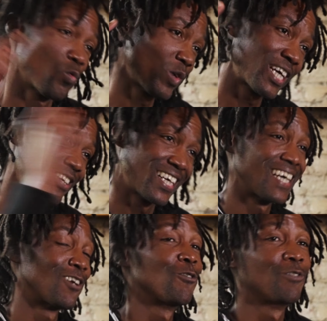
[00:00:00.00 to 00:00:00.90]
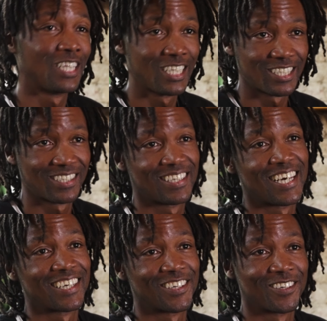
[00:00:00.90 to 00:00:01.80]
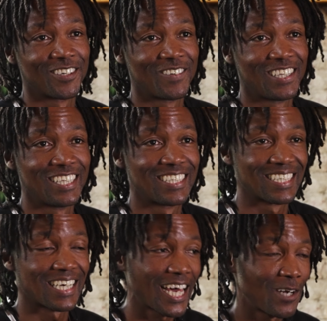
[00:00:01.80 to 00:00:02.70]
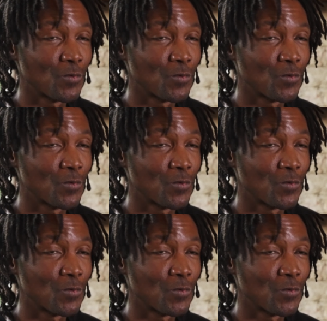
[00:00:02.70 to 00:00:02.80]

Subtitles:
we're gonna get over this. Like, you know what I mean? This is light